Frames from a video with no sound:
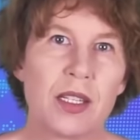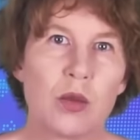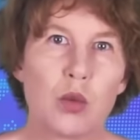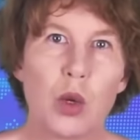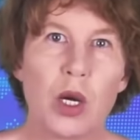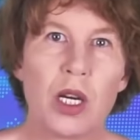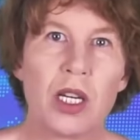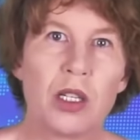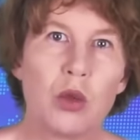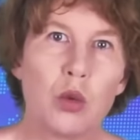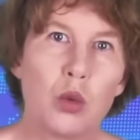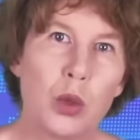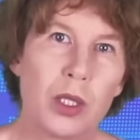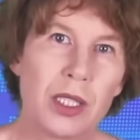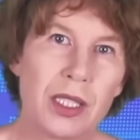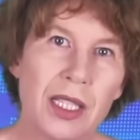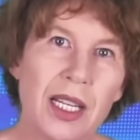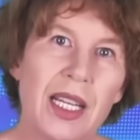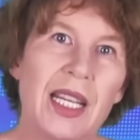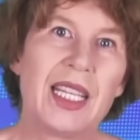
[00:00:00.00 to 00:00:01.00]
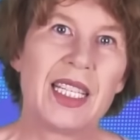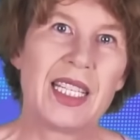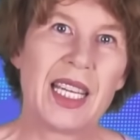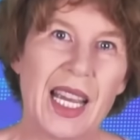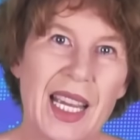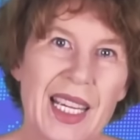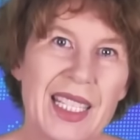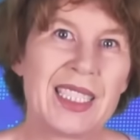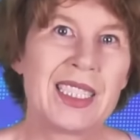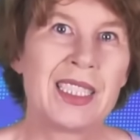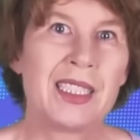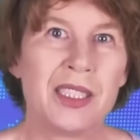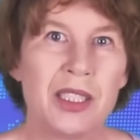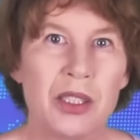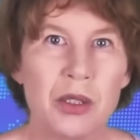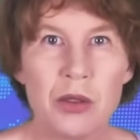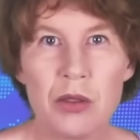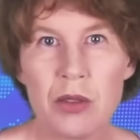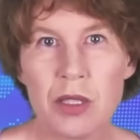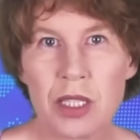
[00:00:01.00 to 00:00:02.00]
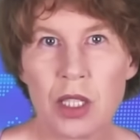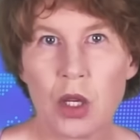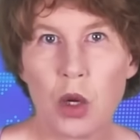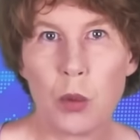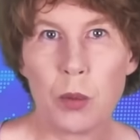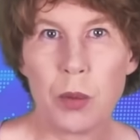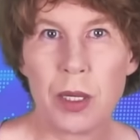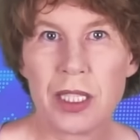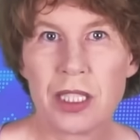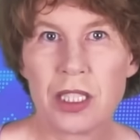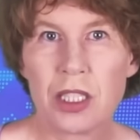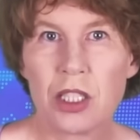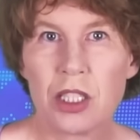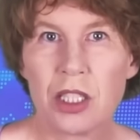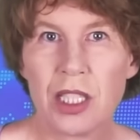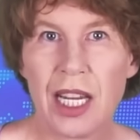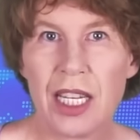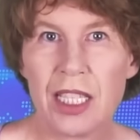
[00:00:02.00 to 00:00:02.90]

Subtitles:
that while one can use combustion